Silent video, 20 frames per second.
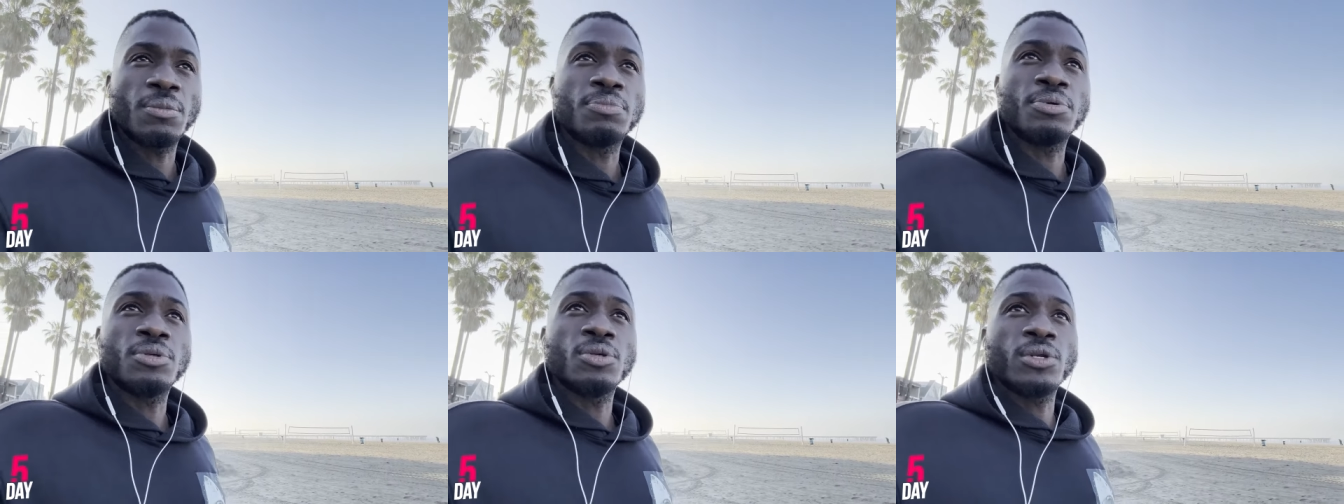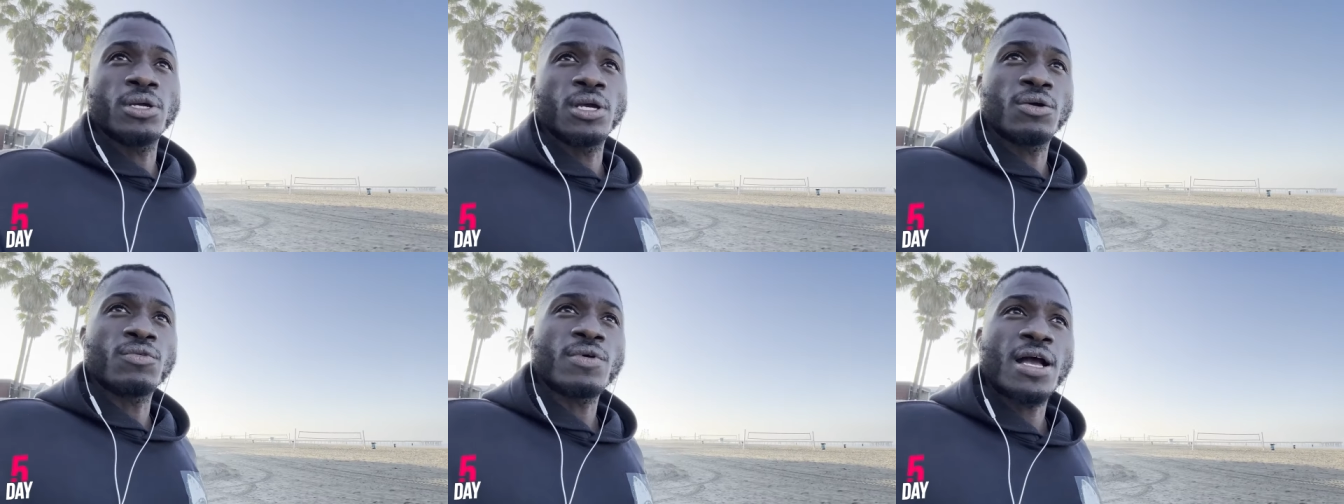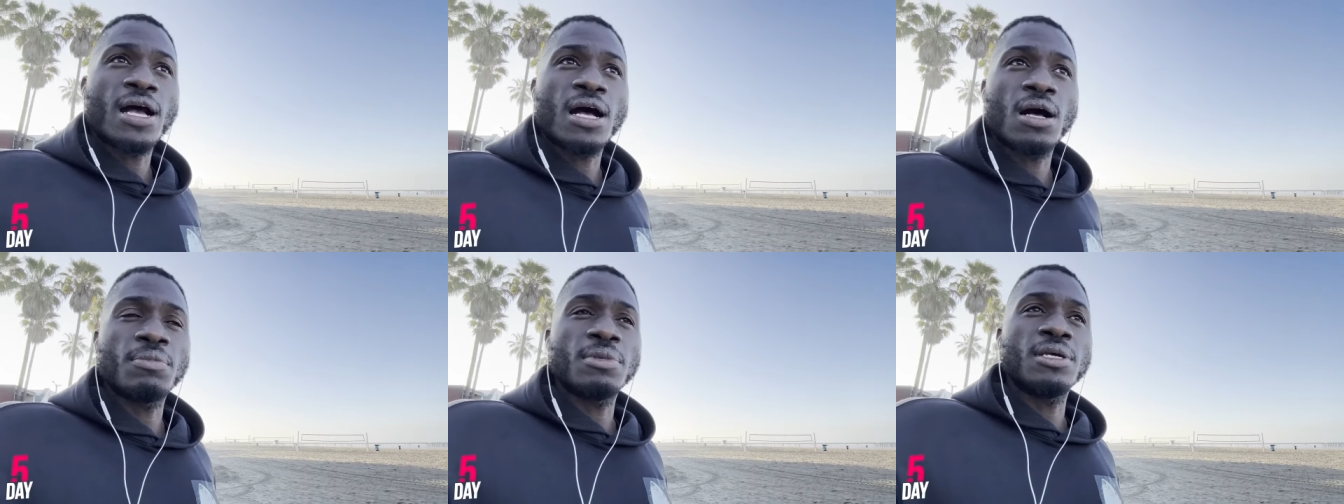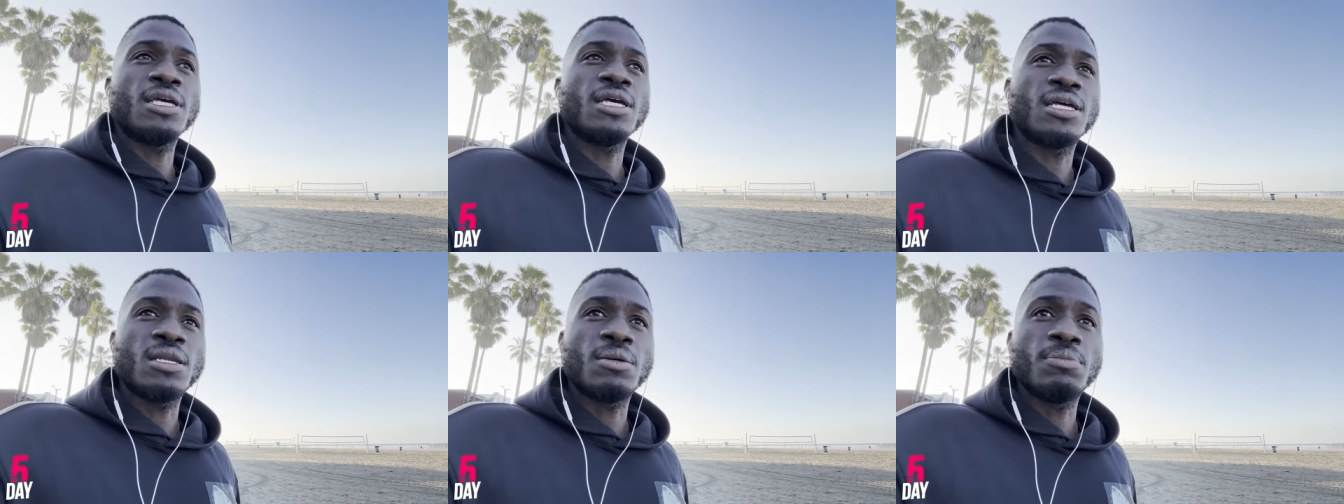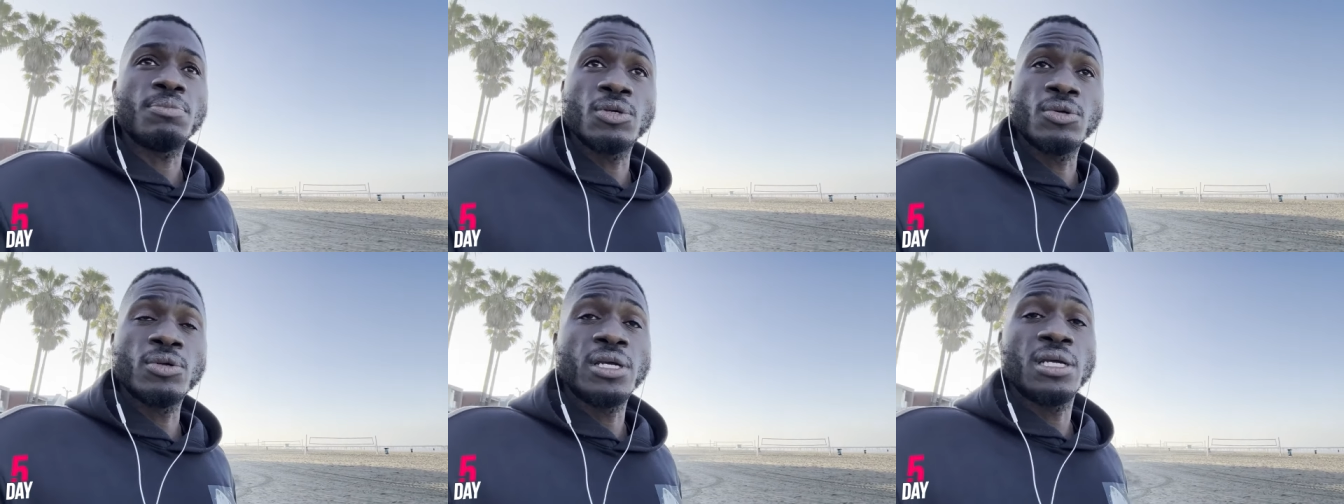beauty around me and the
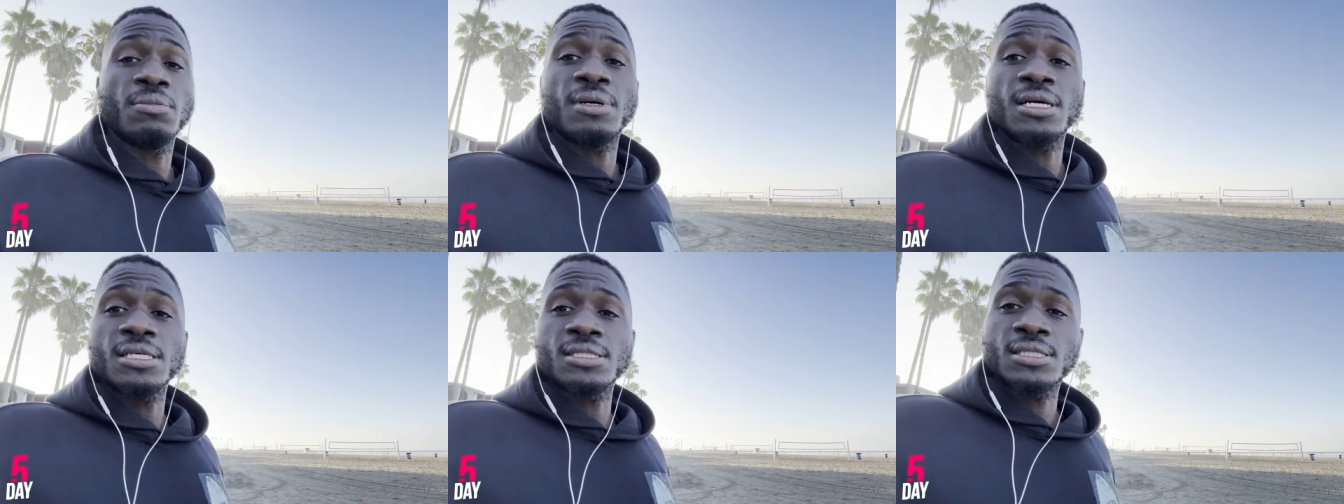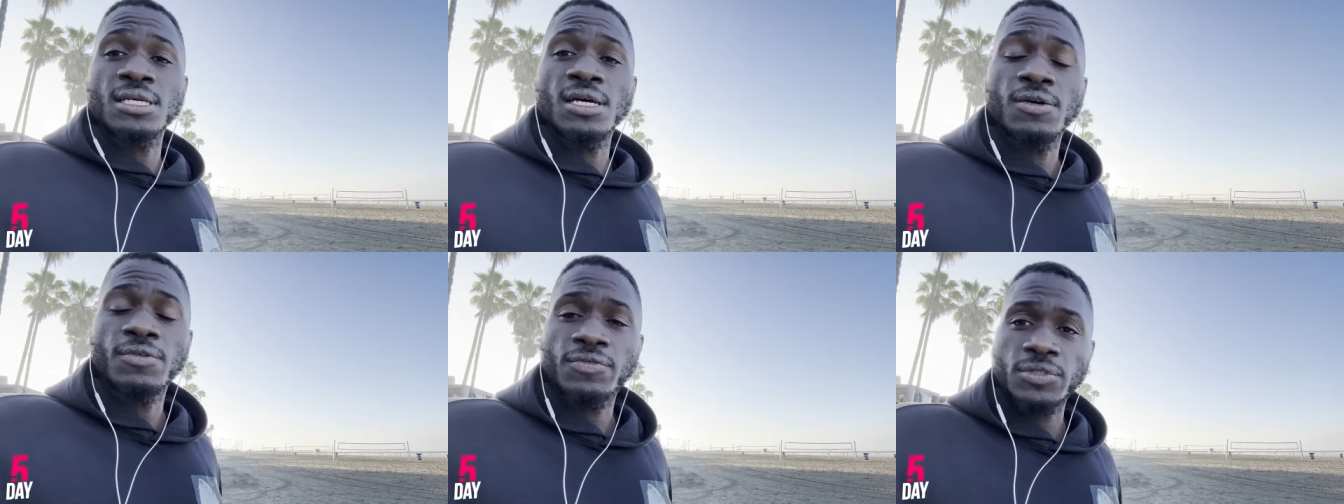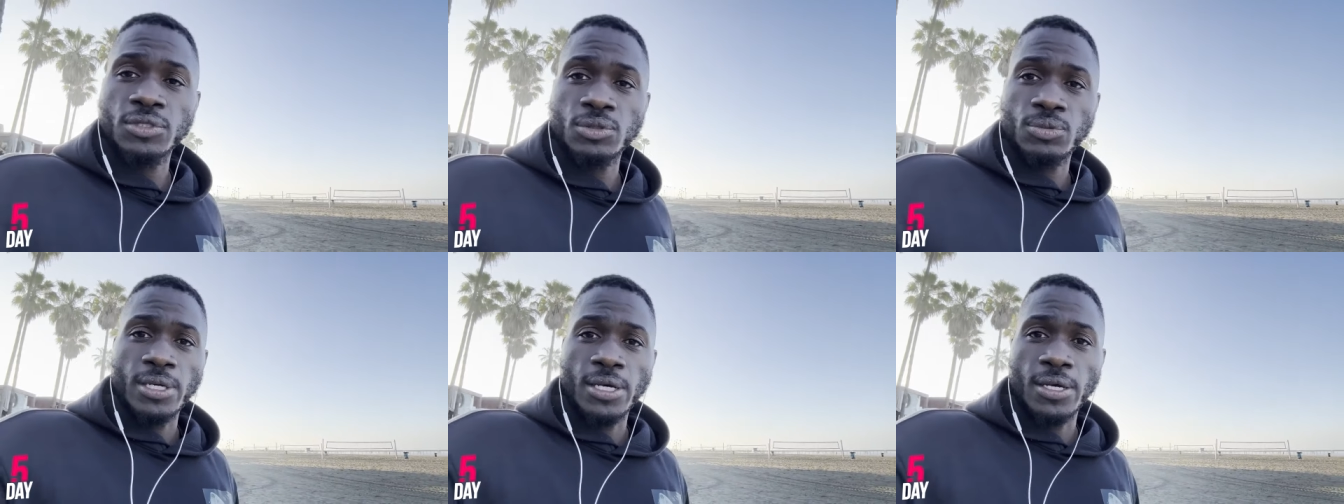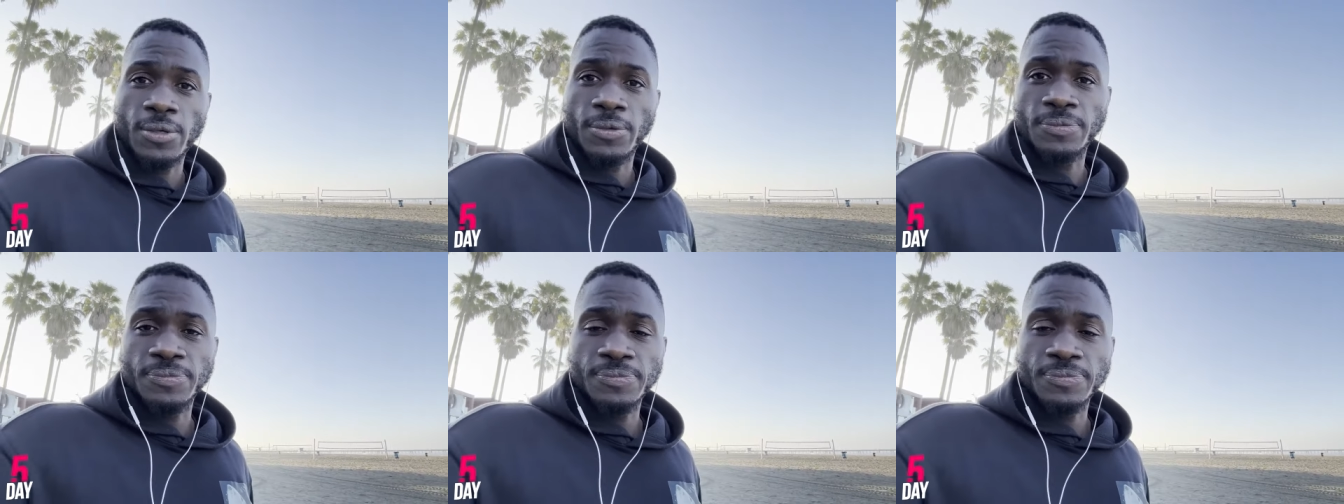beauty in myself as well.